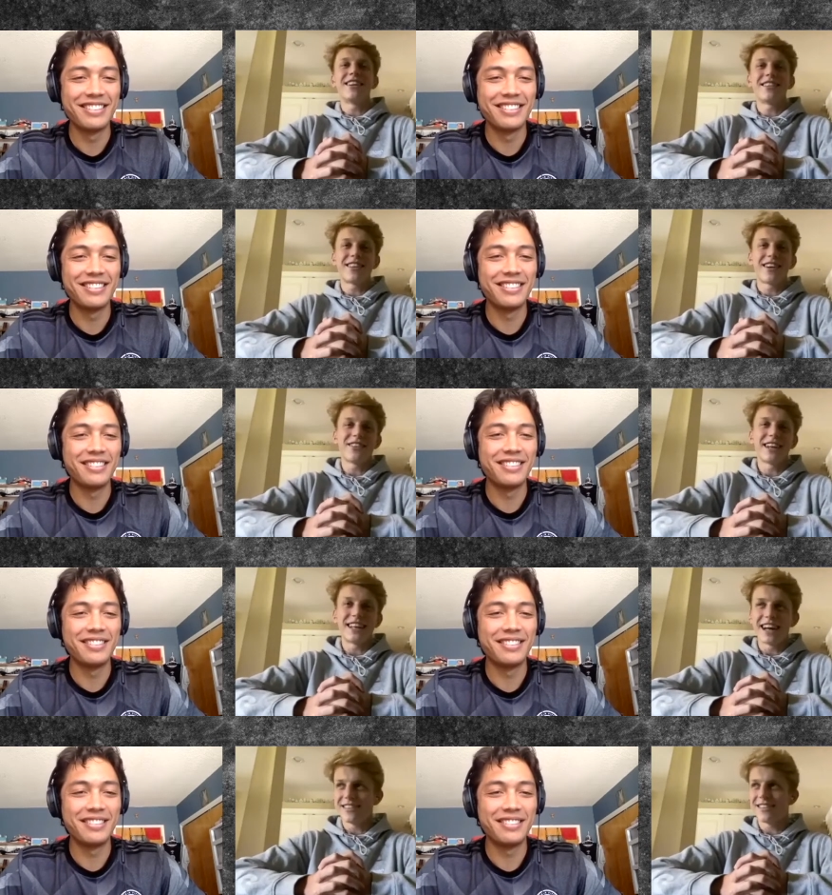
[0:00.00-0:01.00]
Speaker 1: and stuff like
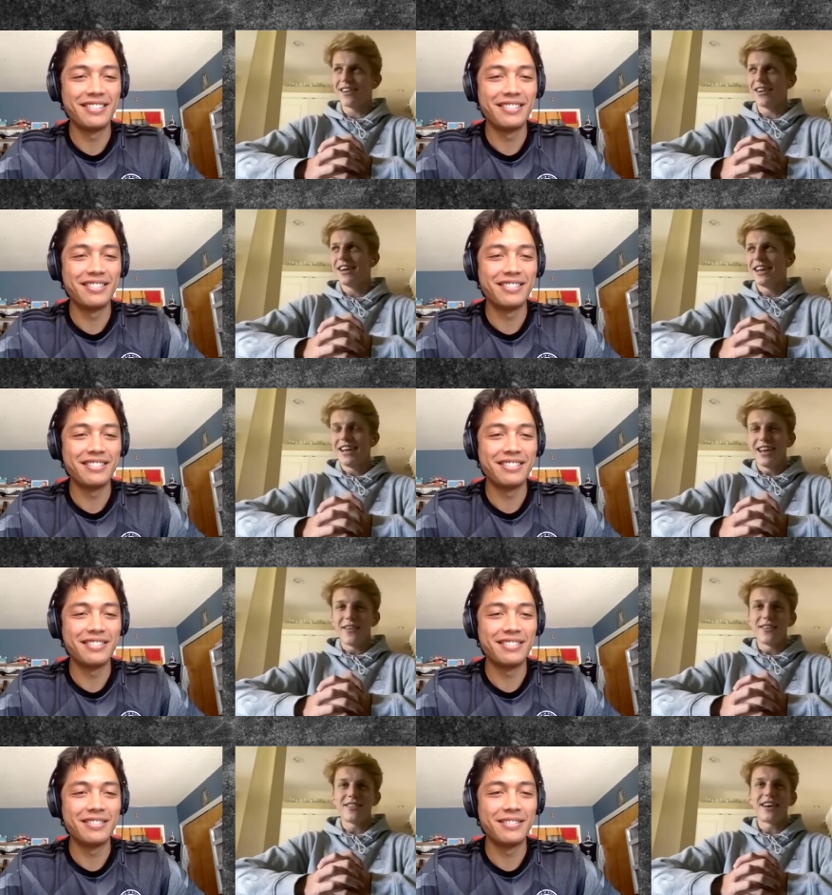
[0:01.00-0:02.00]
that. So it
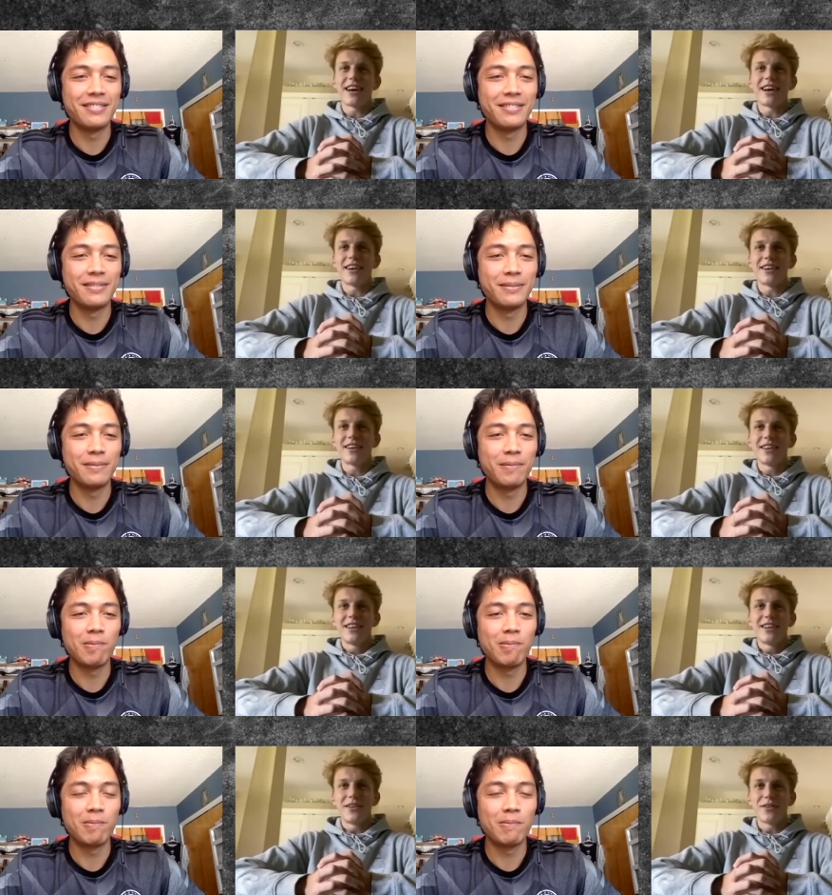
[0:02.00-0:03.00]
was uh,
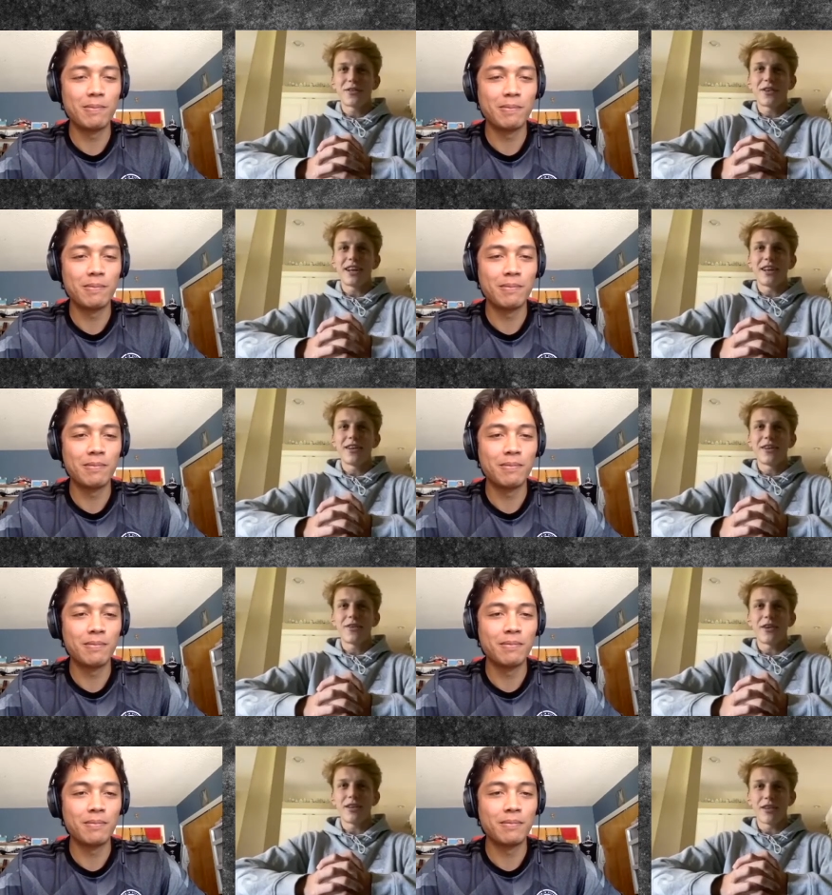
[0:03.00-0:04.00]
it was quite
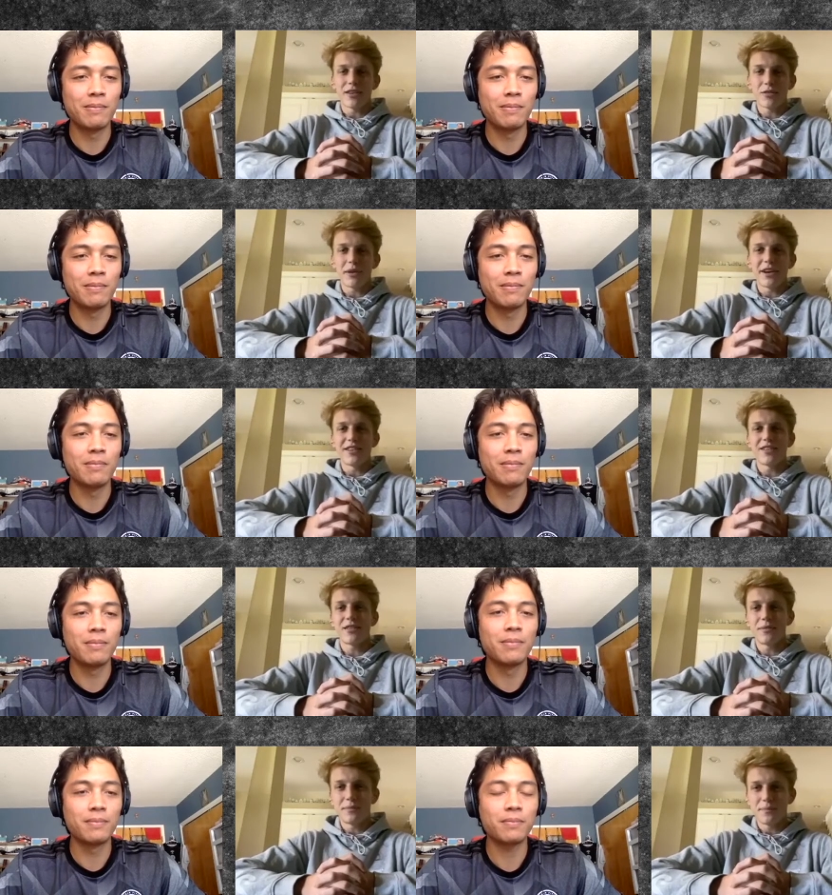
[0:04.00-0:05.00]
quite an experience.
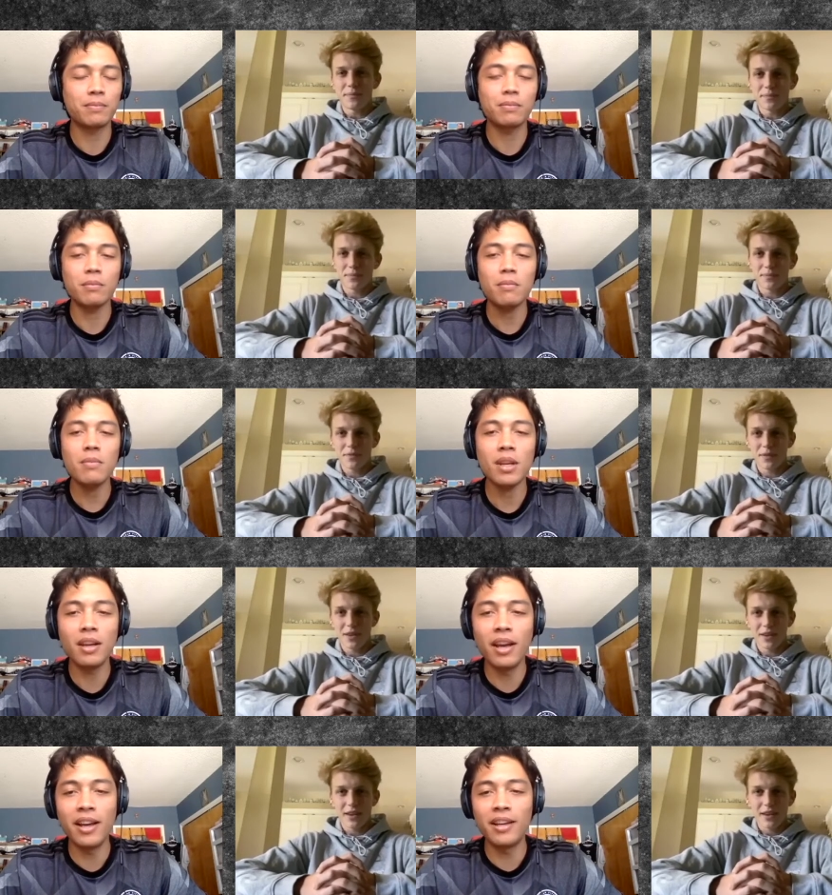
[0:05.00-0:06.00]

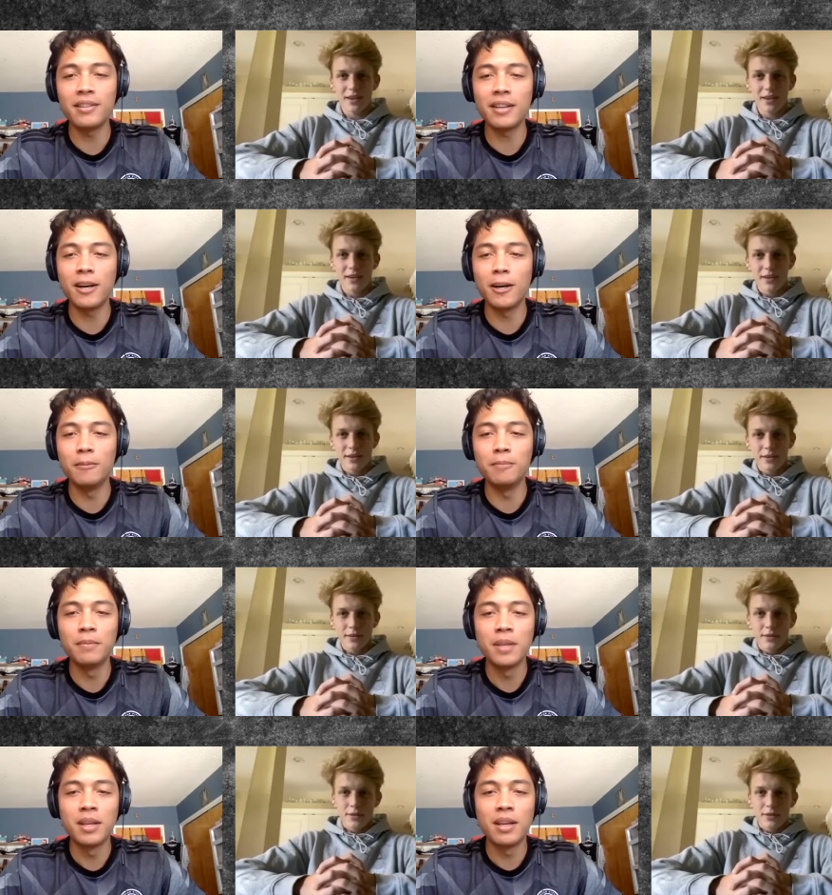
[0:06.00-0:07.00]
Speaker 2: And um,
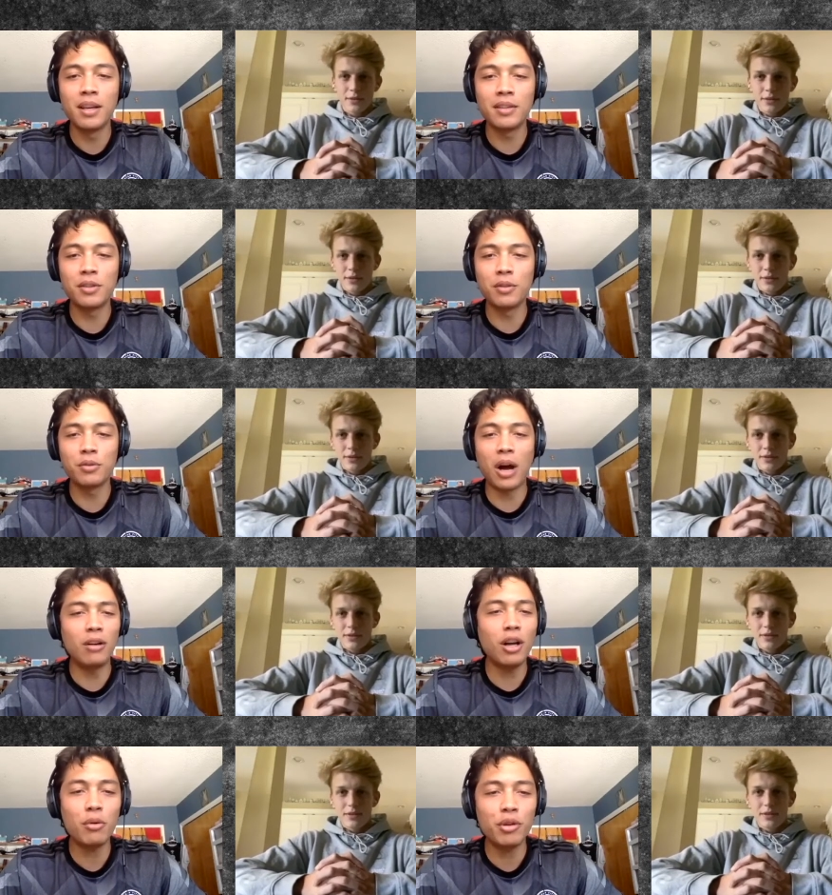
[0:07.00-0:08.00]
so so how
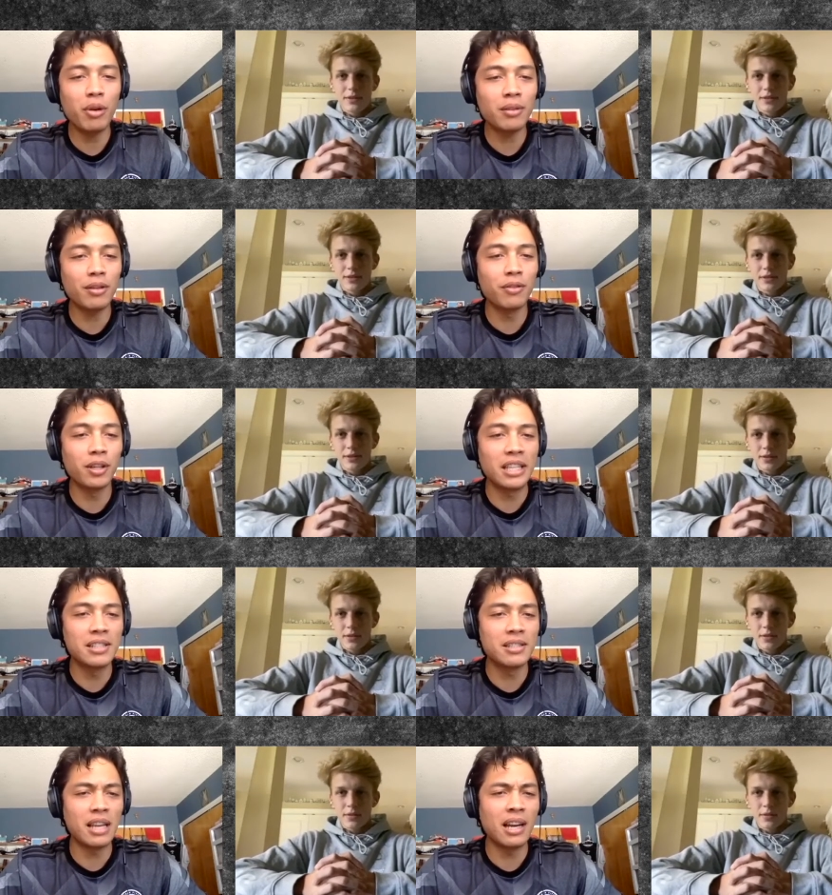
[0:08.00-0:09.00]
long were you out there for?
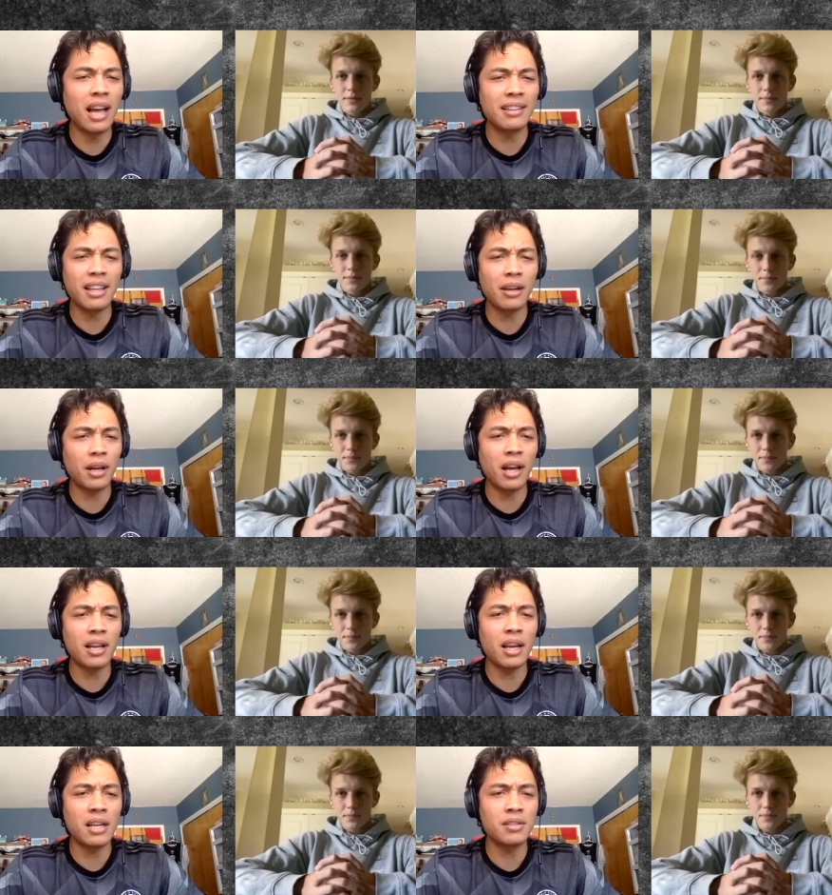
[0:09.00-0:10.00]
Because uh, I think
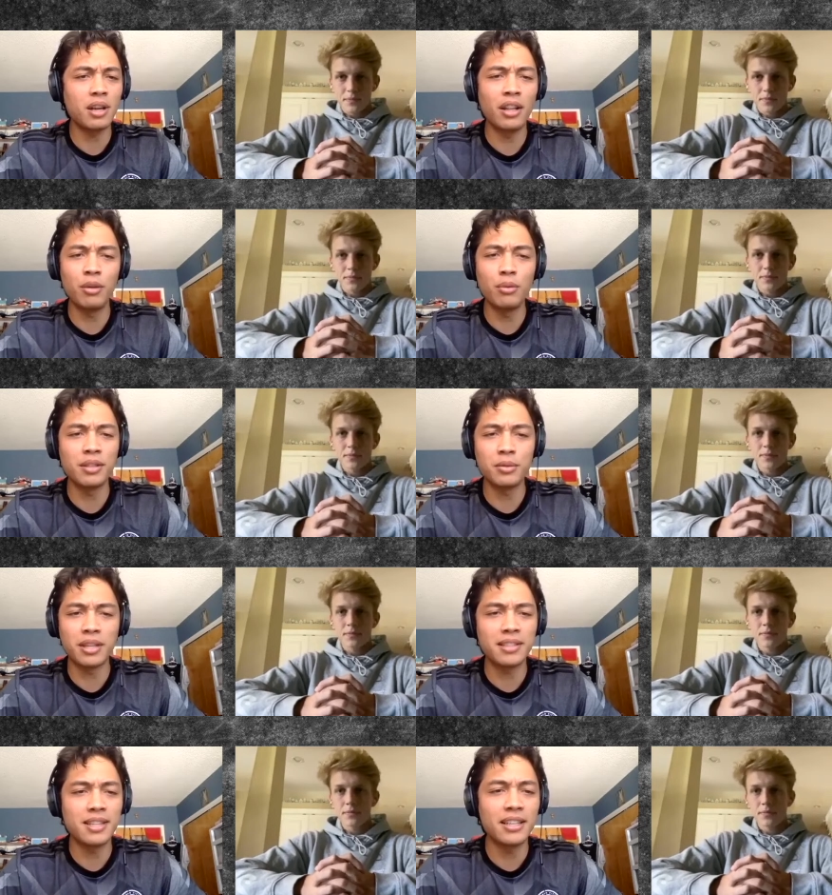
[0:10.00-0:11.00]
I, I, saw it was it was like
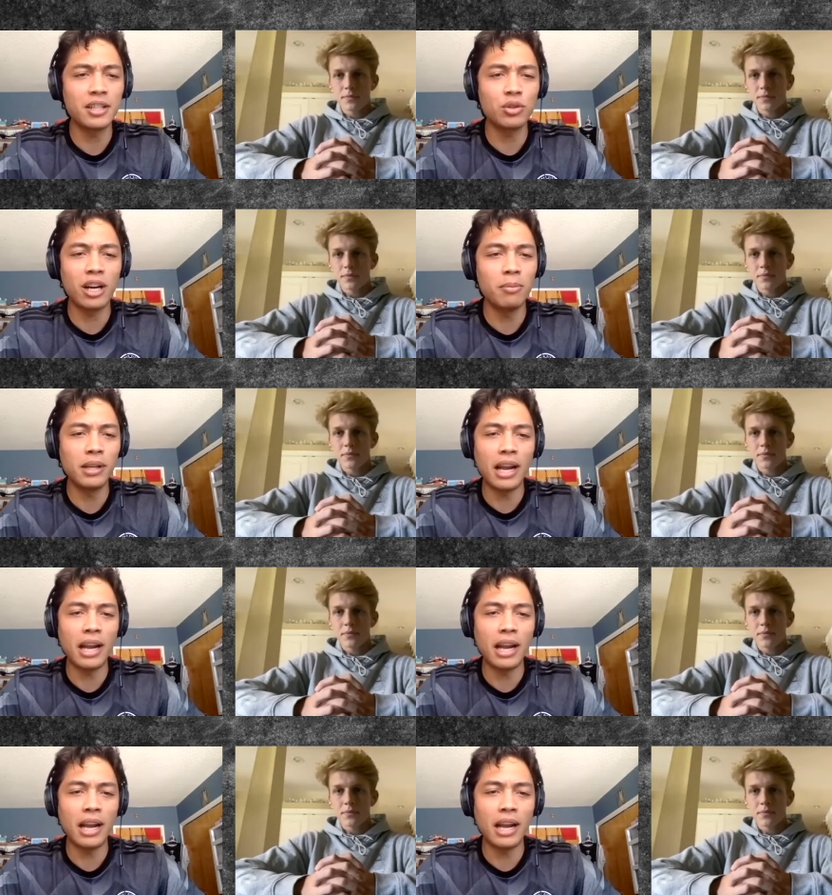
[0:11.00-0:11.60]
a ten day trial, but